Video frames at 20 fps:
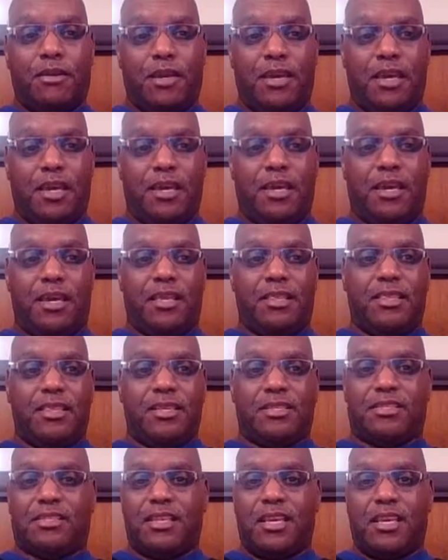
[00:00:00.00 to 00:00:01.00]
in
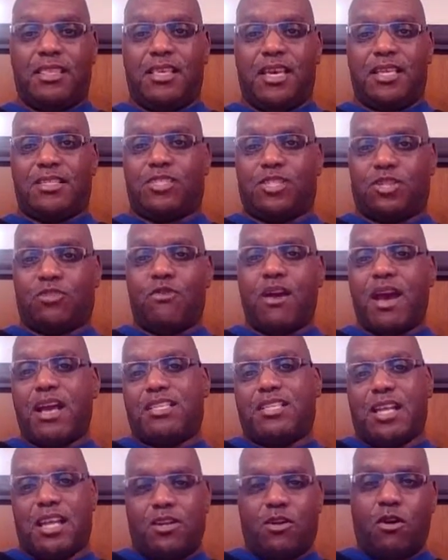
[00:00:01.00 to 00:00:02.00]
that
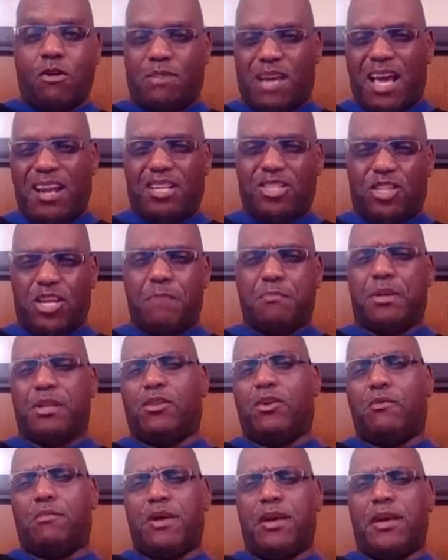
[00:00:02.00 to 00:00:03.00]
stretch, and I know I'm kind of jumping a little